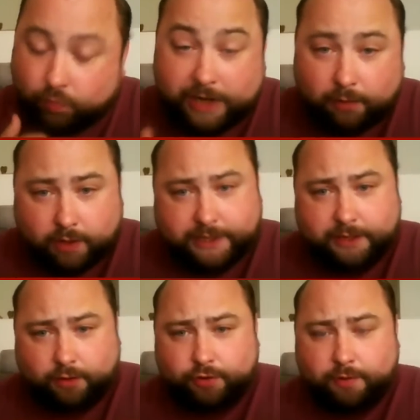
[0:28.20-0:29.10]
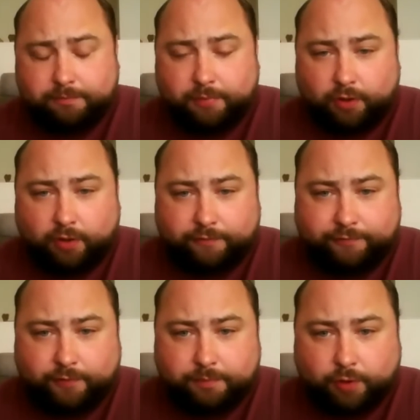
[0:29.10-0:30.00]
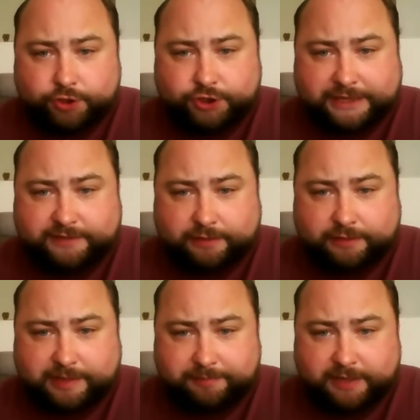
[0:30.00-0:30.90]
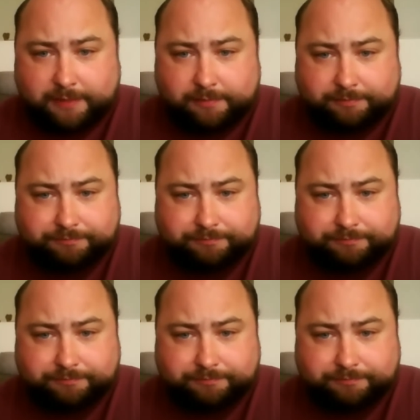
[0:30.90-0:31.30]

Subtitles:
we are working on a number of projects at the same time.